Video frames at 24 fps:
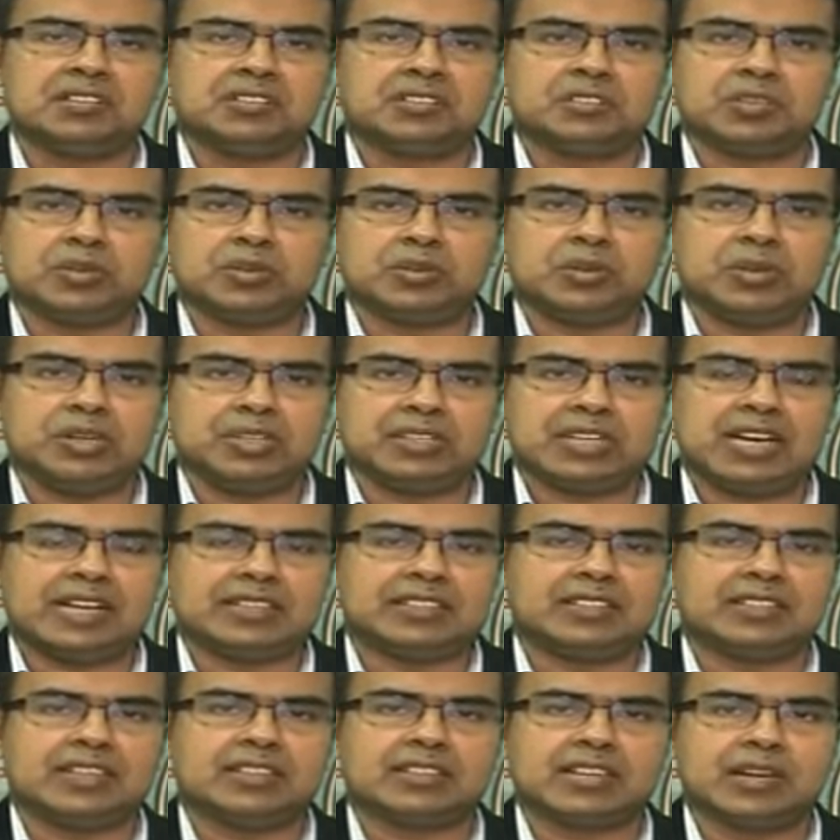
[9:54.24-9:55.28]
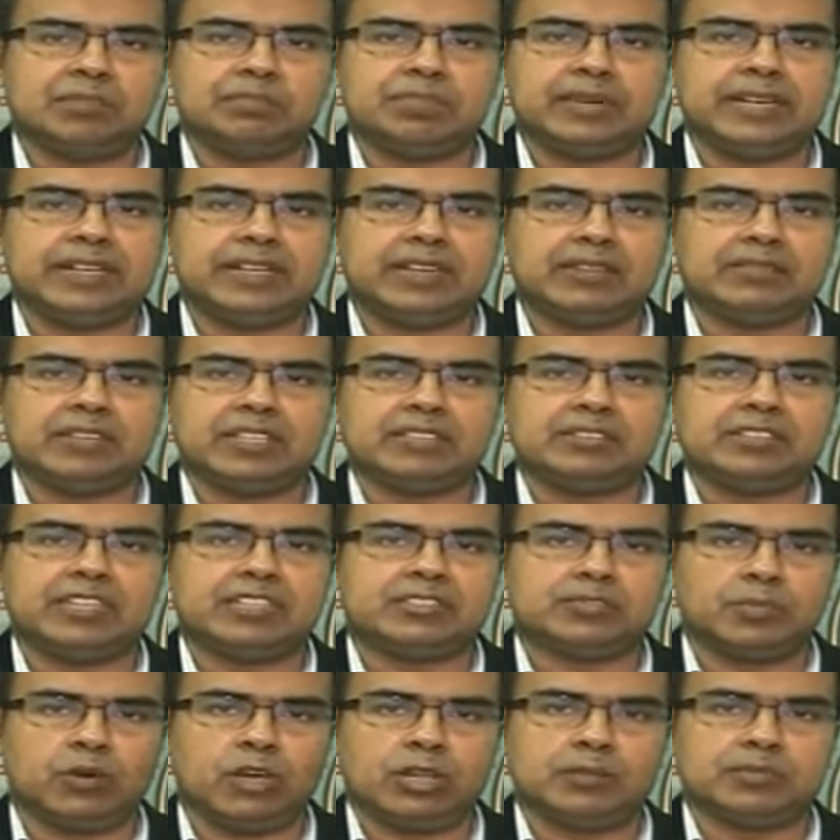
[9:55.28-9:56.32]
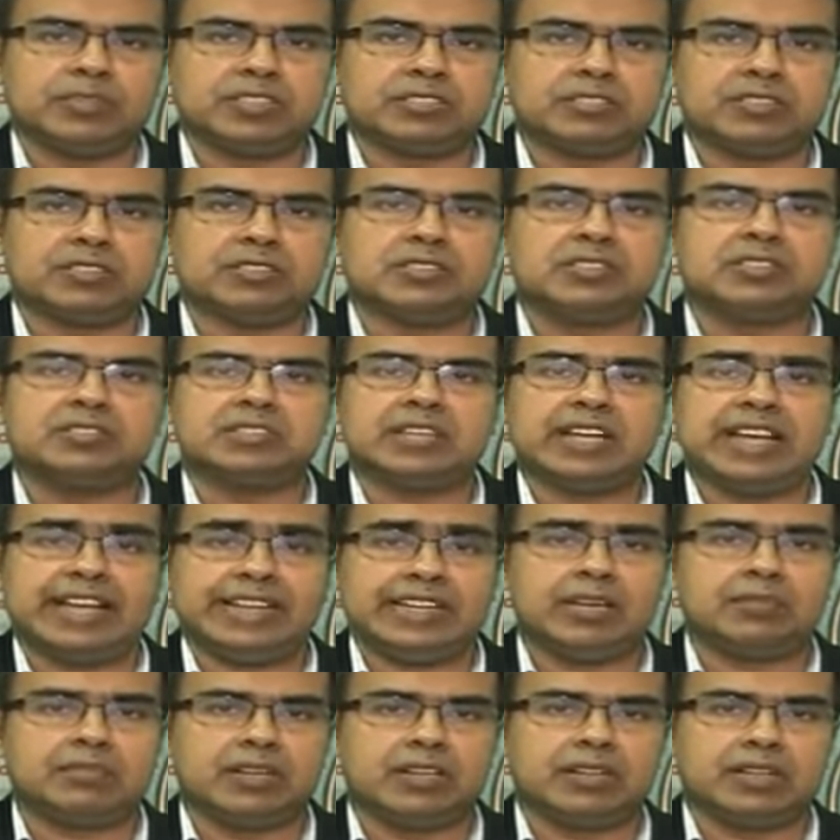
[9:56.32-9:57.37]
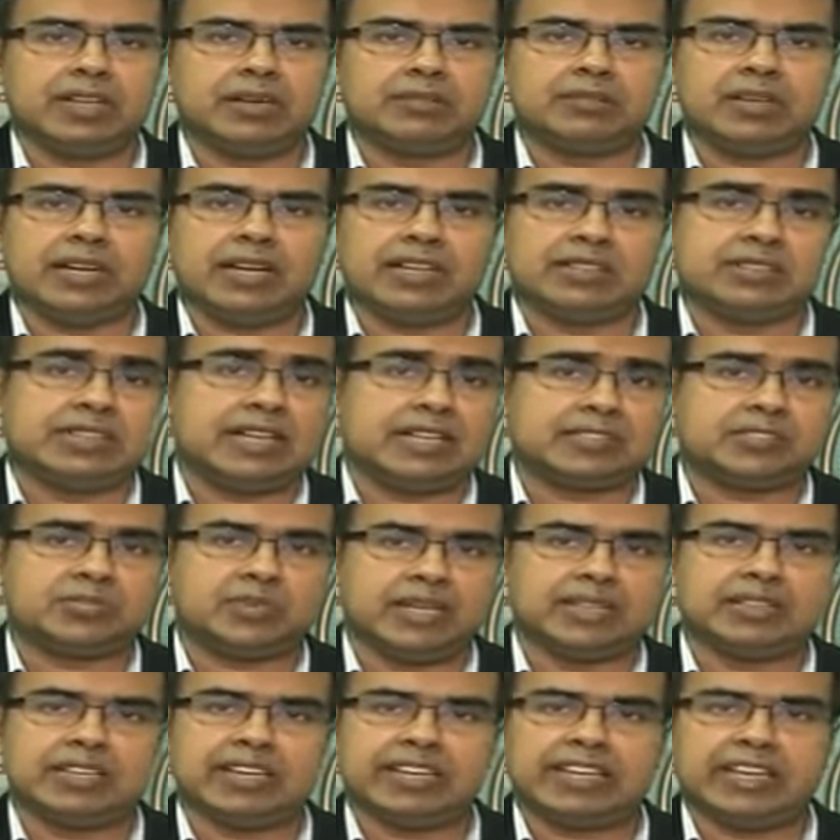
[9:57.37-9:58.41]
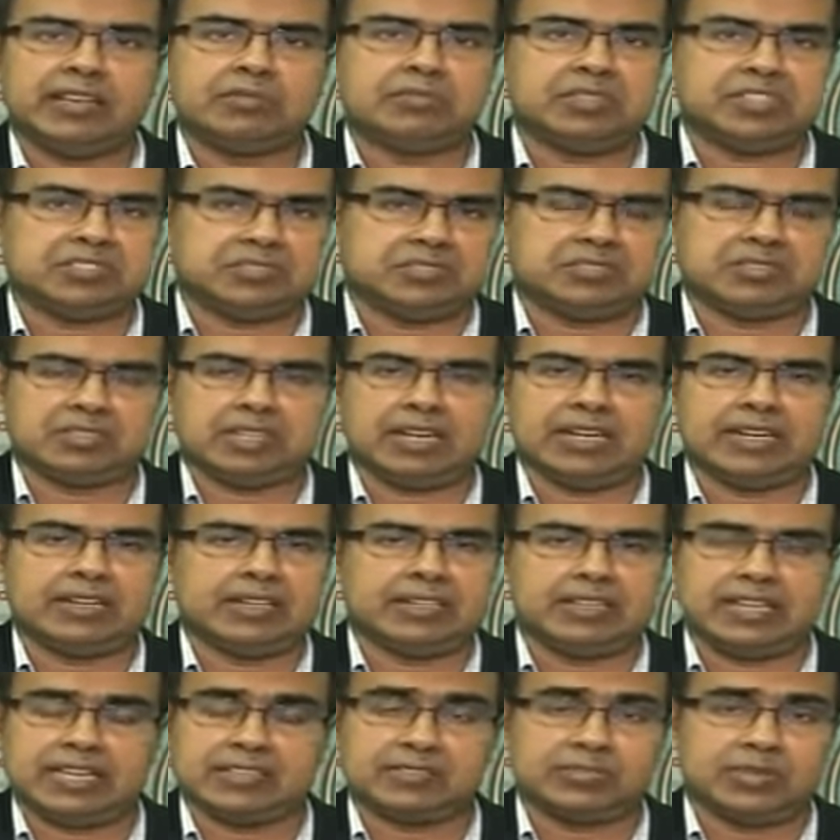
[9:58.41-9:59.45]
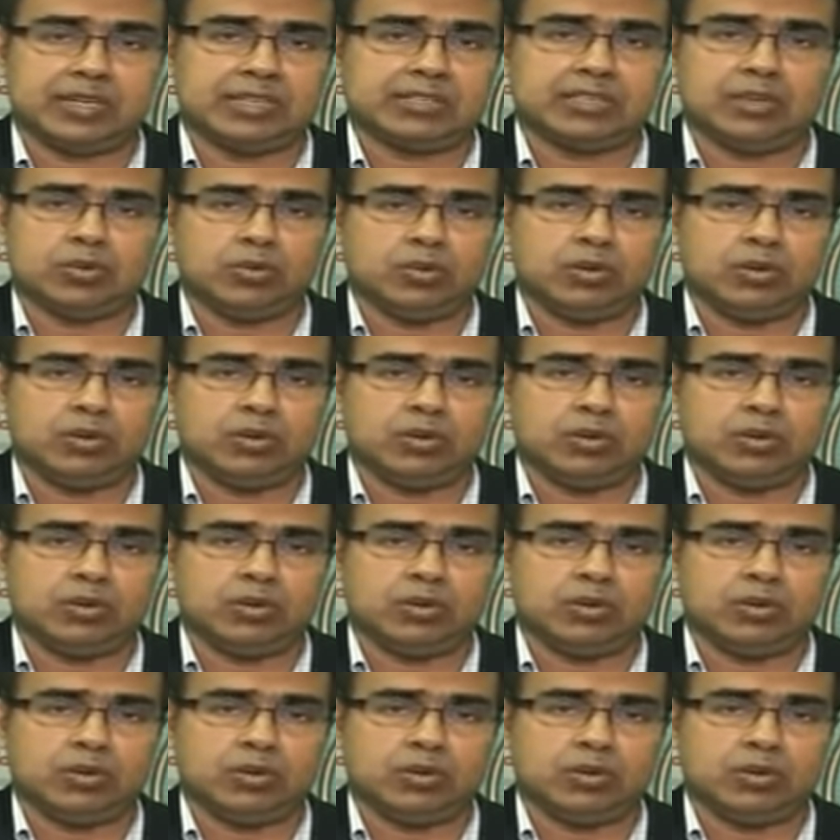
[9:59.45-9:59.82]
So rather than competing with these small businesses, enable them, and that's where the game is, and that's where the